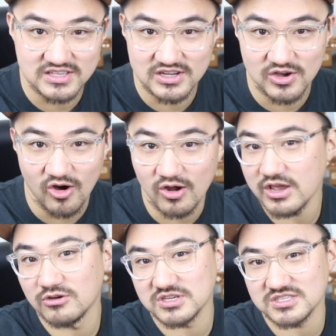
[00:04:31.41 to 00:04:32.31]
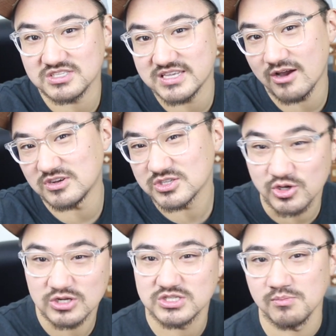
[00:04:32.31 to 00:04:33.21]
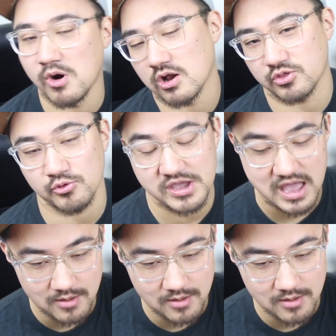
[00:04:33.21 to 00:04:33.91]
the audio doesn't sound as good as the Mark III.